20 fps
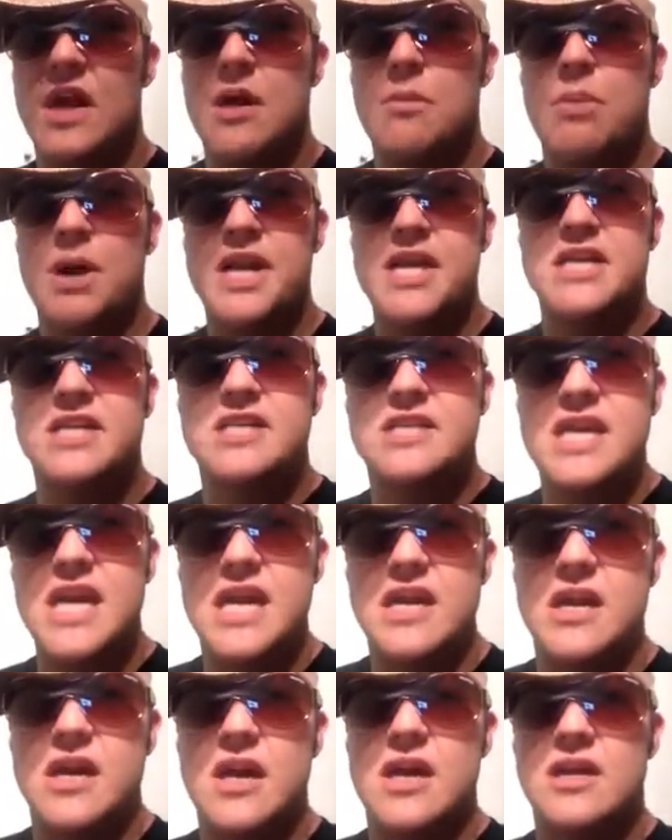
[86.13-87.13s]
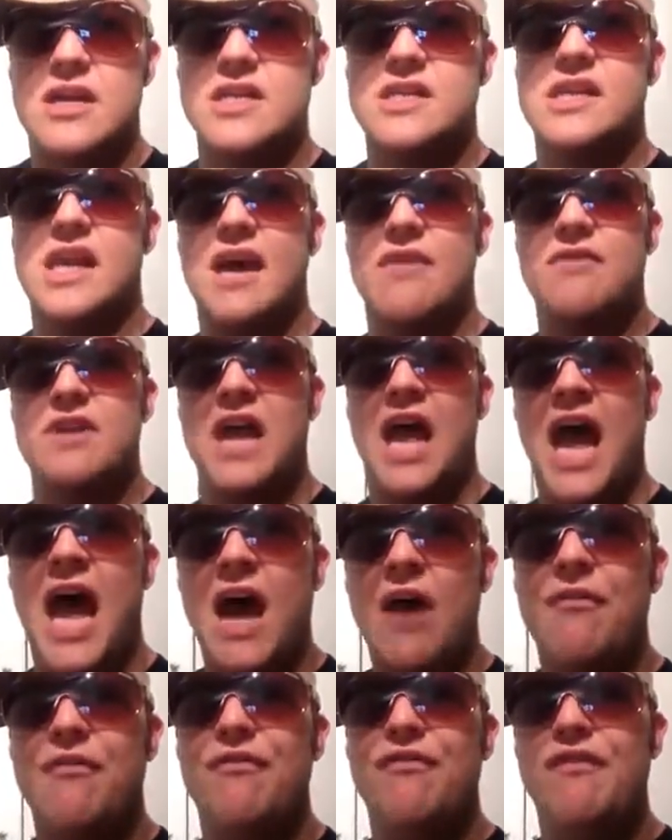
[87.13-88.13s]
but instead discovered
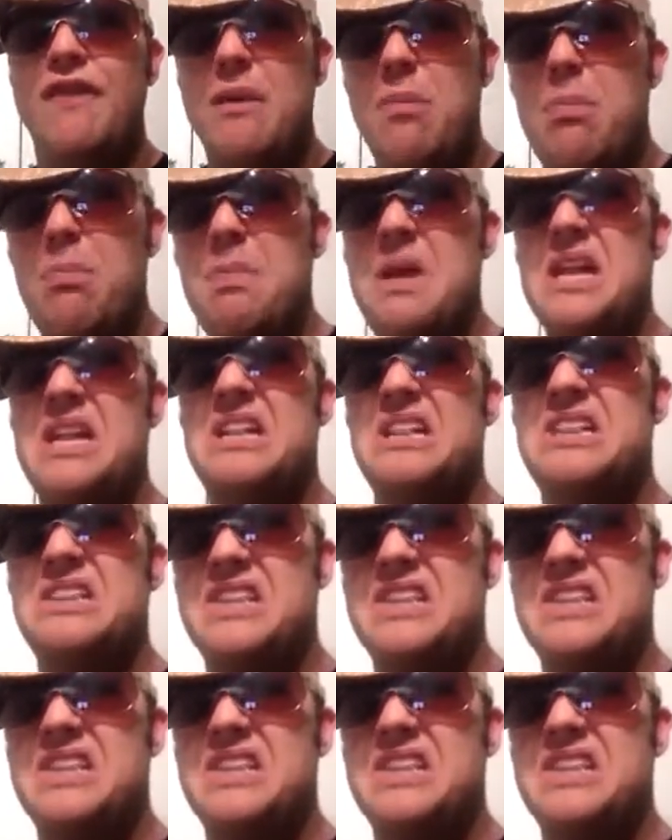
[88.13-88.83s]
how flippin'